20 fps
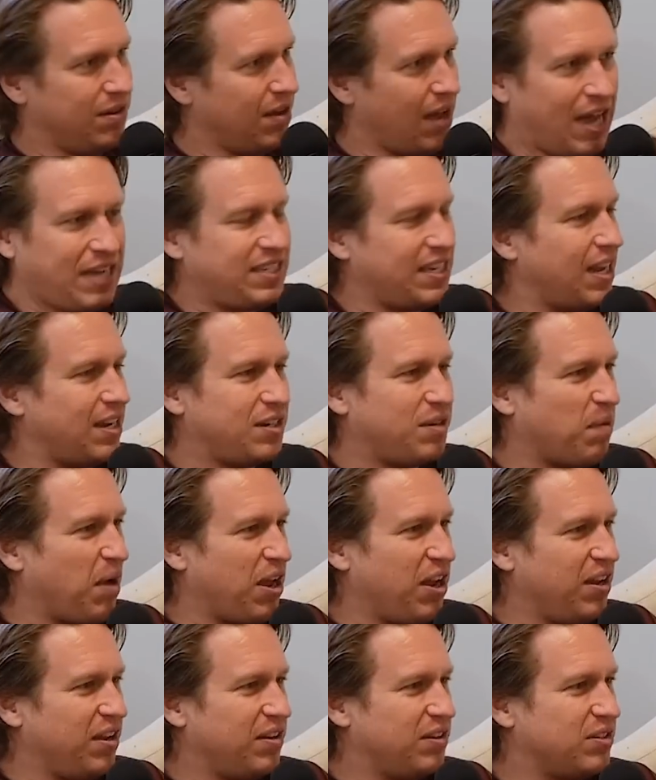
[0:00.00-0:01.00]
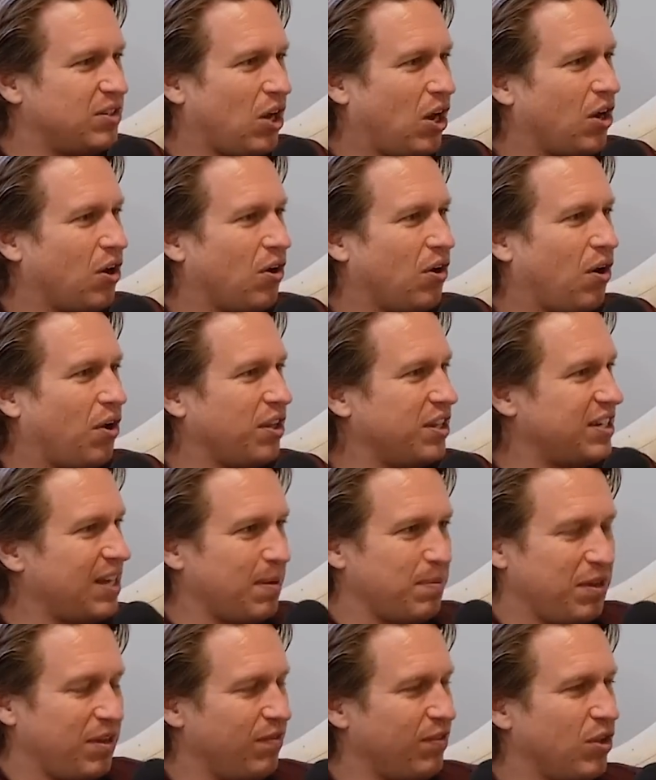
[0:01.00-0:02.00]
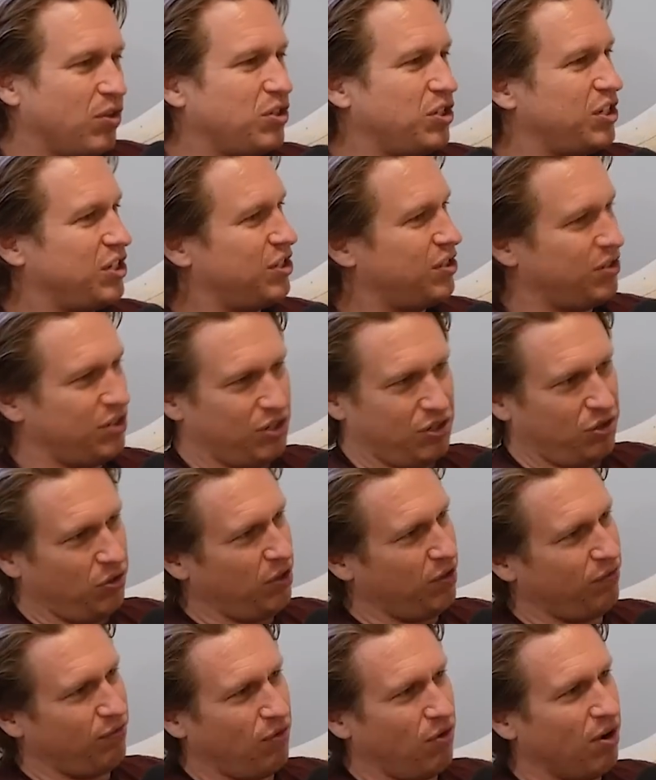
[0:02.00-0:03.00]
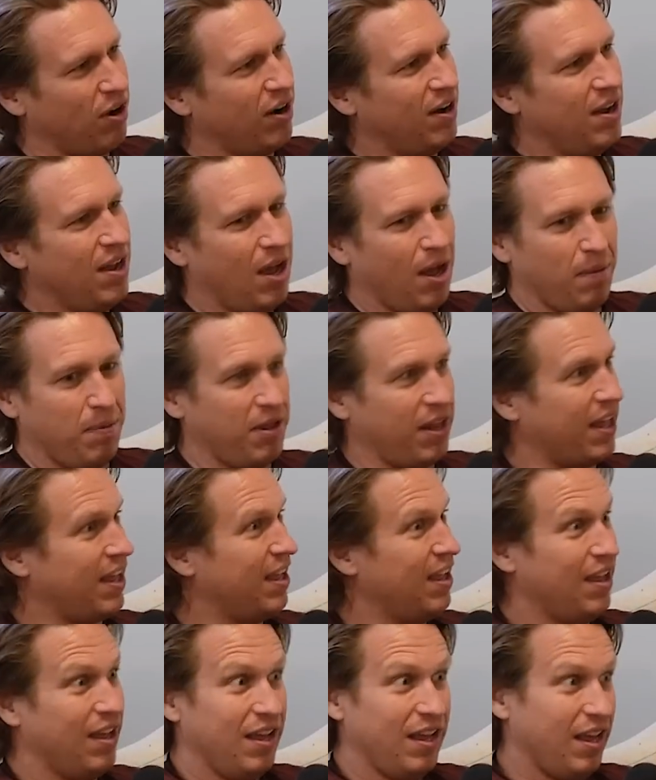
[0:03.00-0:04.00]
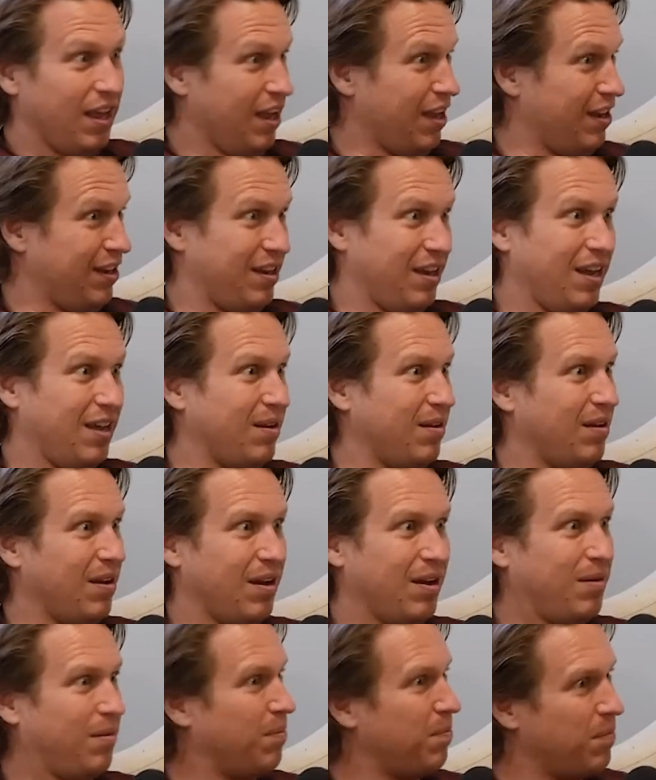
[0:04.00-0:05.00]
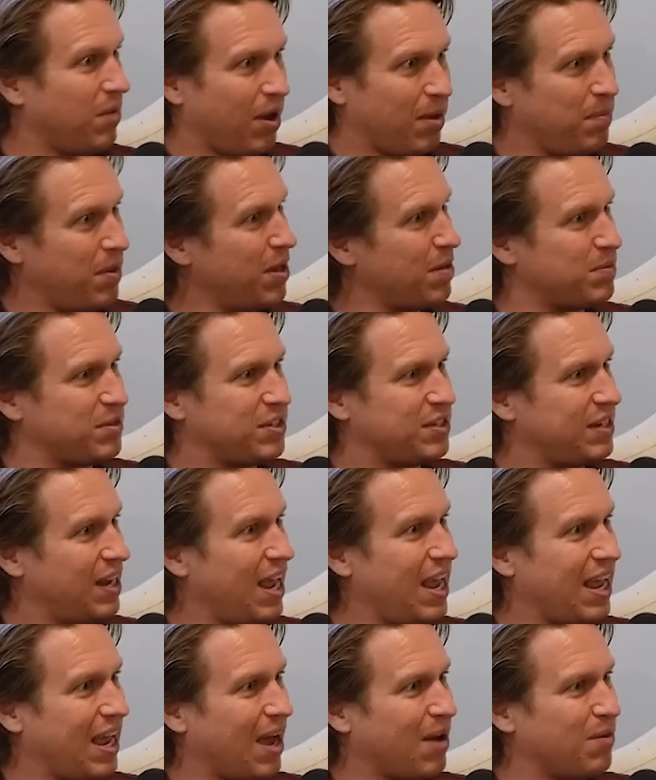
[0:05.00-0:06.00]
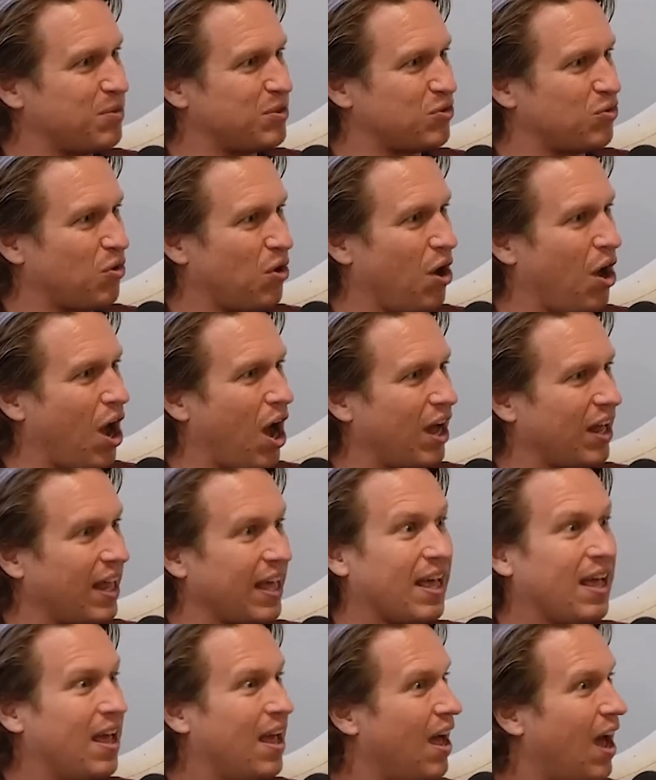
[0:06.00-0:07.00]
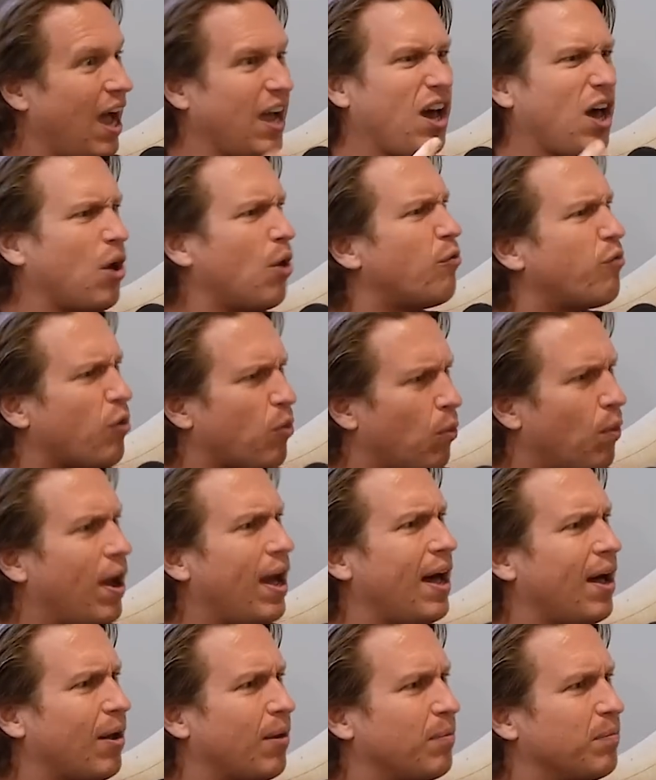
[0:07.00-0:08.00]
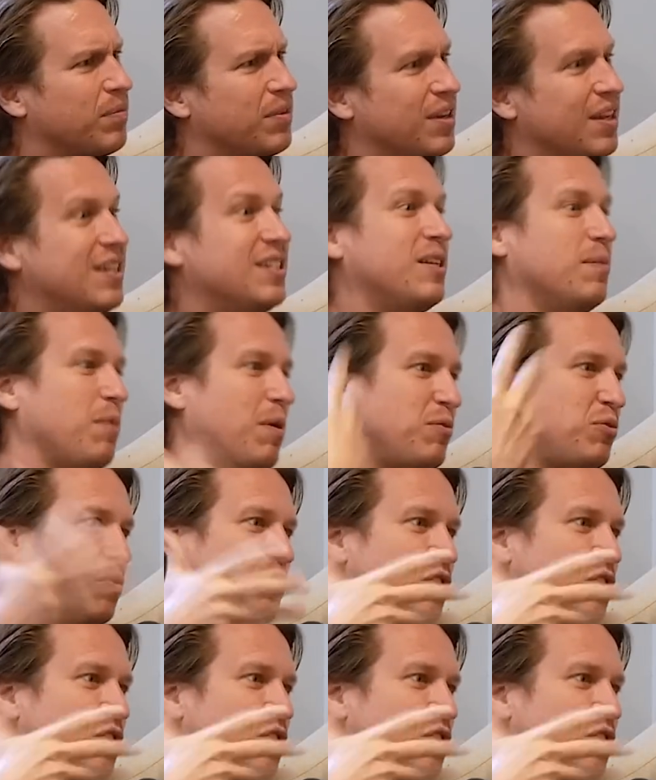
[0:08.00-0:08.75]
I say it to my daughter all the time, even though she's only four, I'll be like, yeah, Dad, I made a mistake. I was wrong. Like, I got overwhelmed. Right. Sometimes